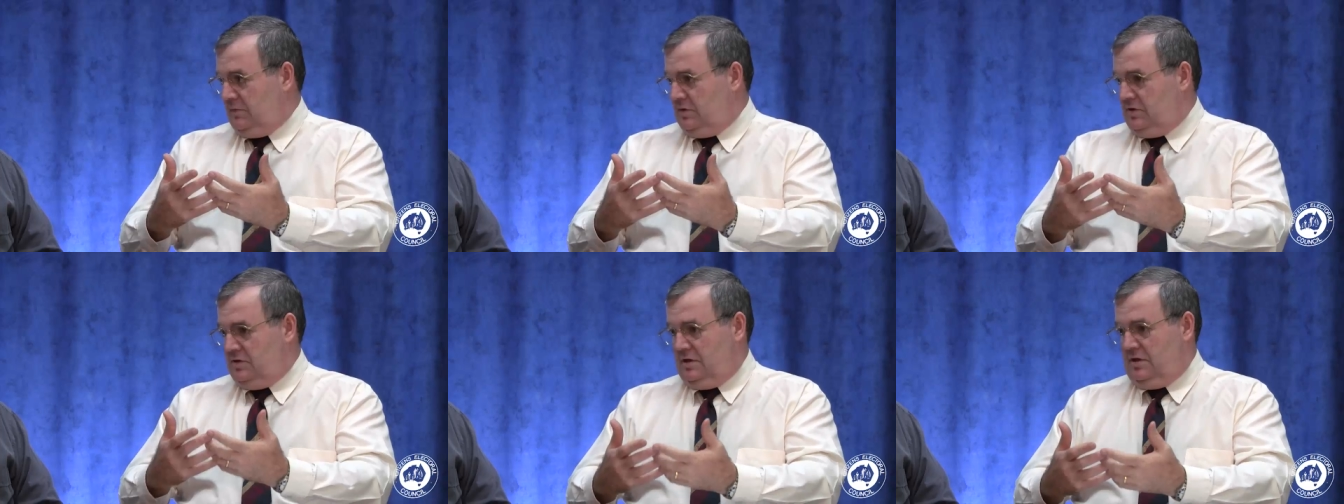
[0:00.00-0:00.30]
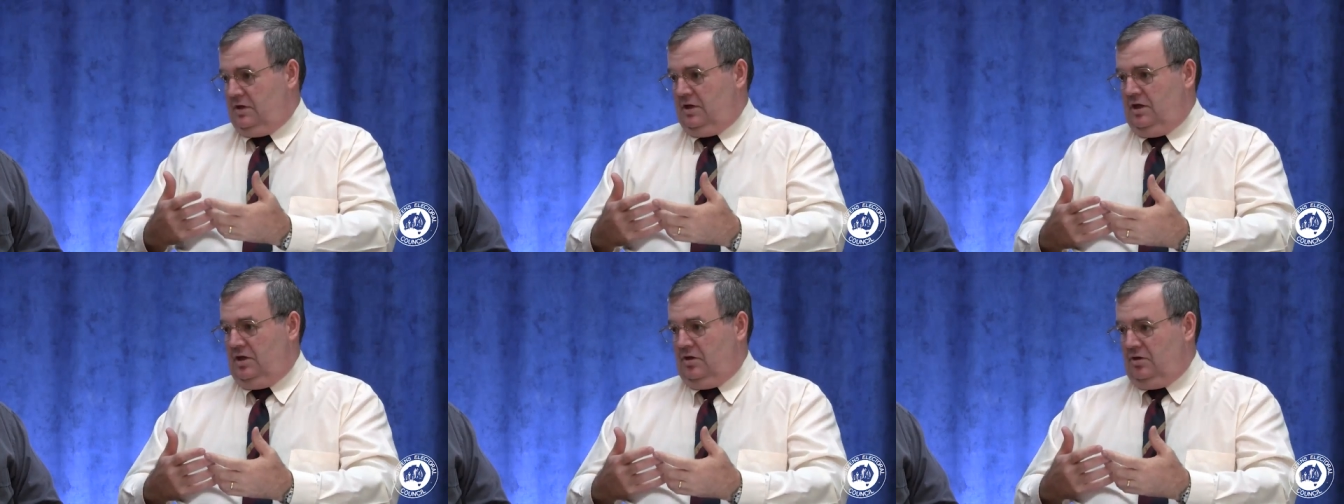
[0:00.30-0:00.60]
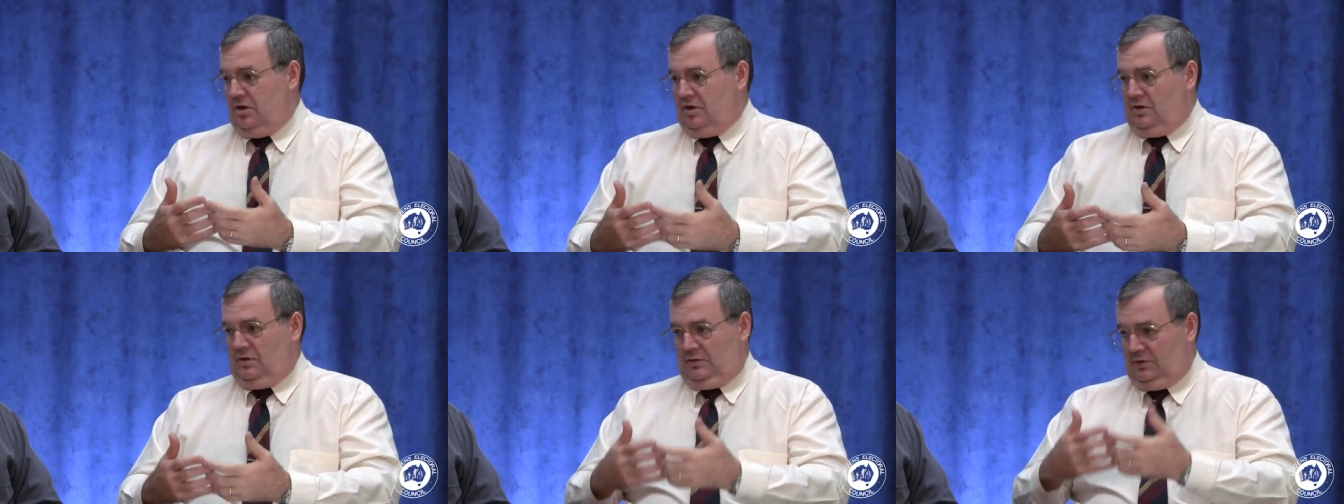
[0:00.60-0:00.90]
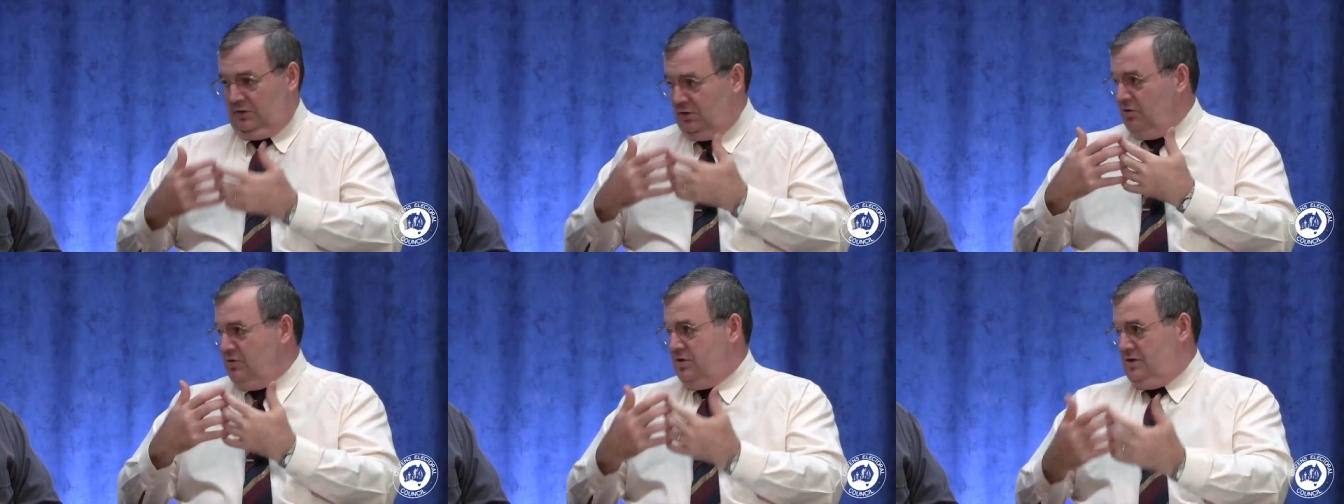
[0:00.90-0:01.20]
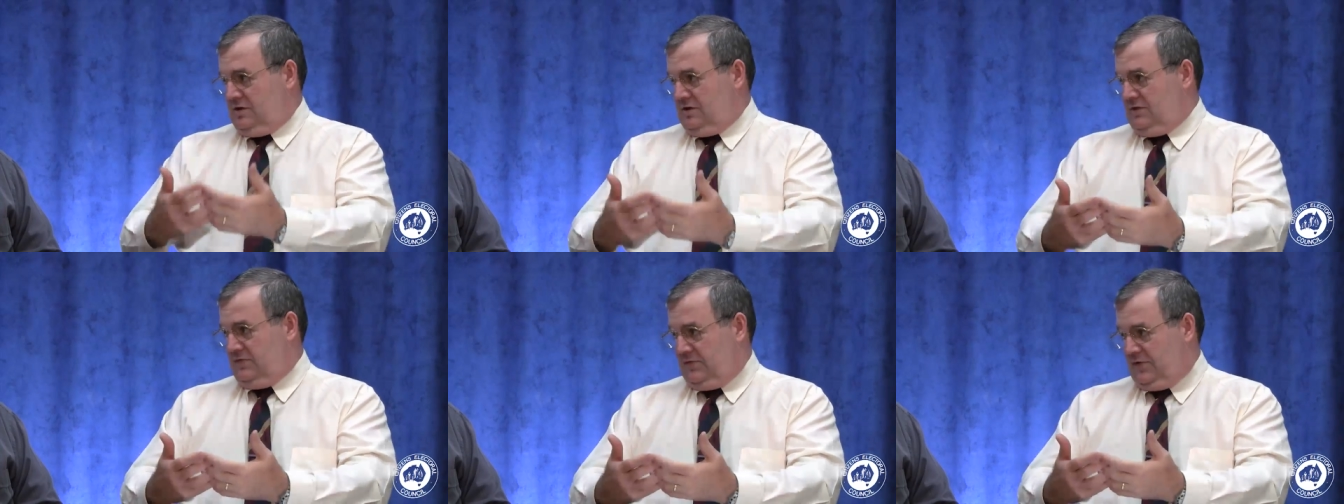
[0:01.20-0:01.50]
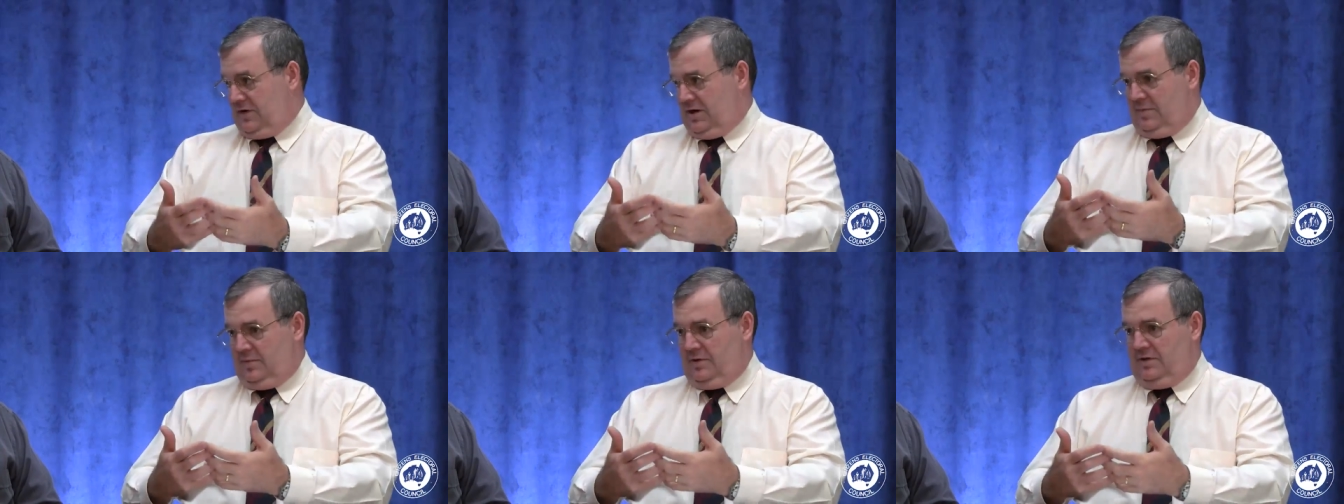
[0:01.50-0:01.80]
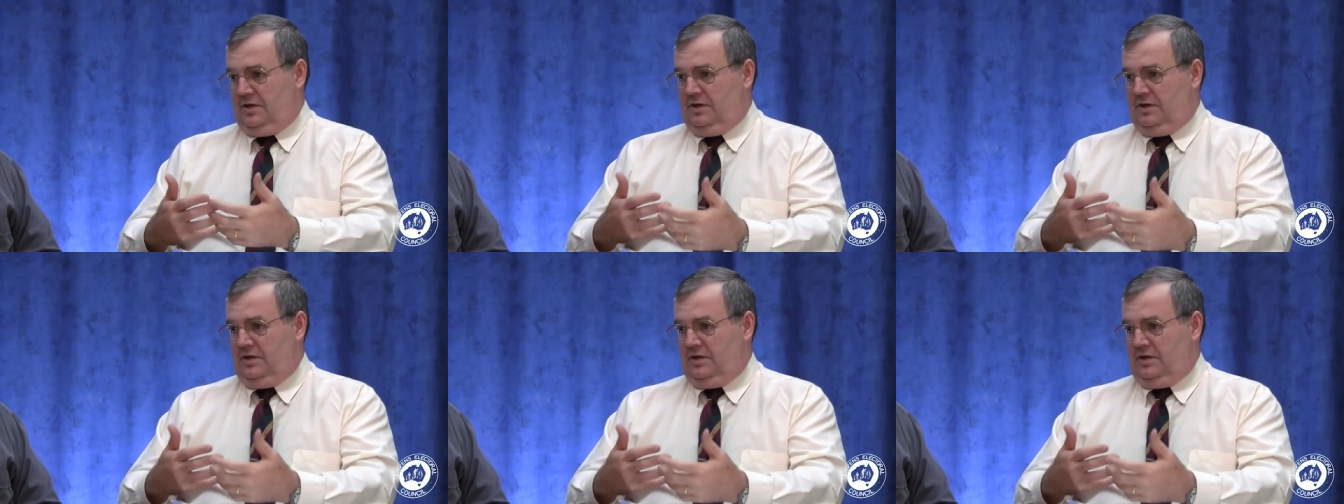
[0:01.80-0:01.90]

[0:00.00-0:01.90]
so that you're not looting the farmer,